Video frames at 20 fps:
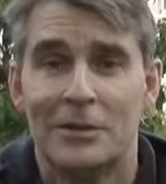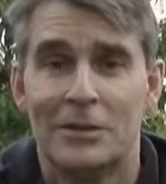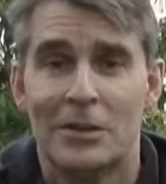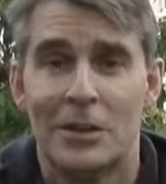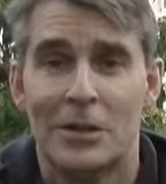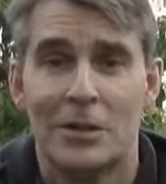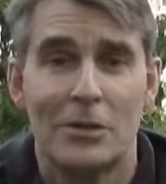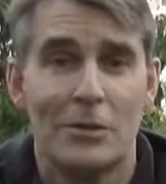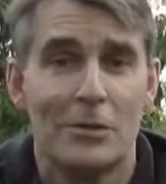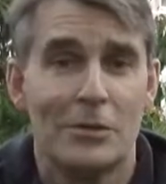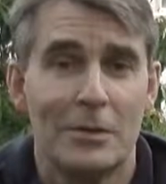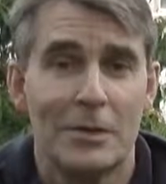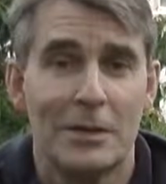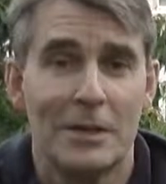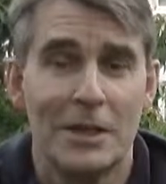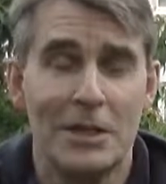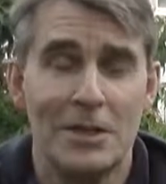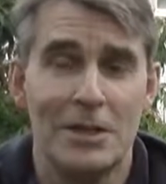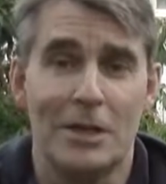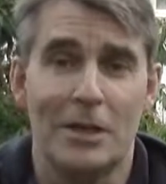So
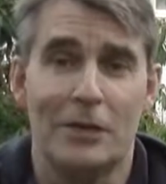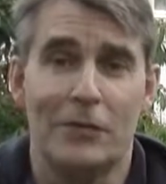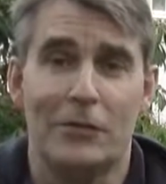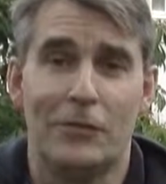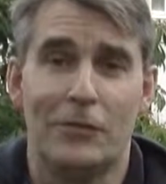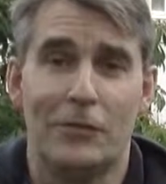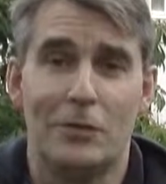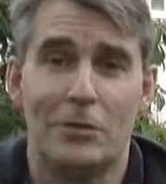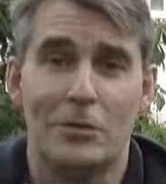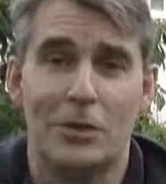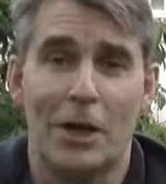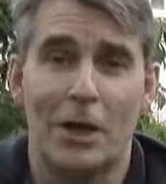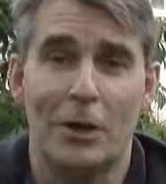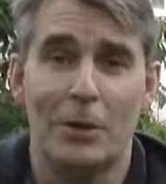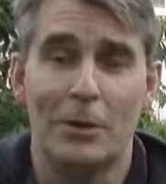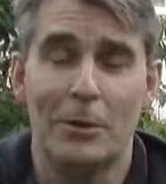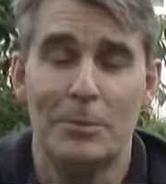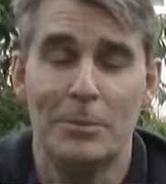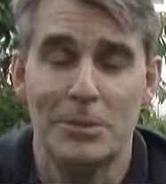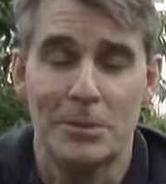this year for Future
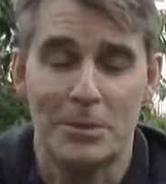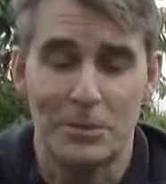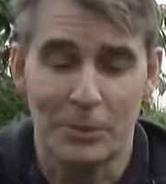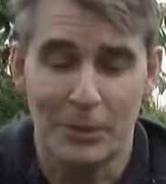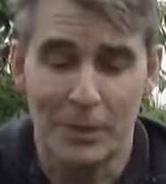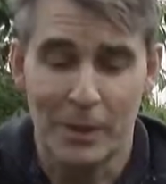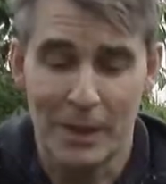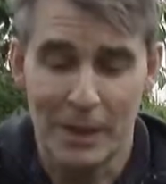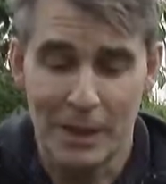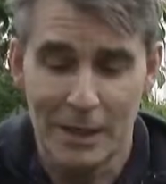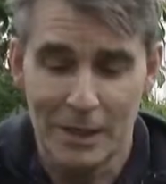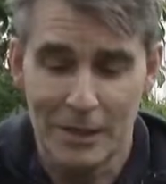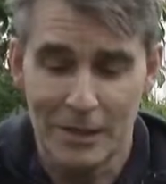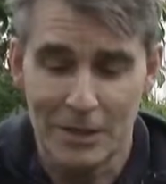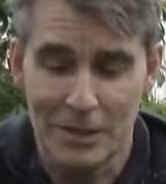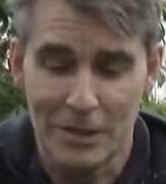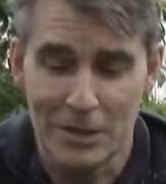Co-ops, we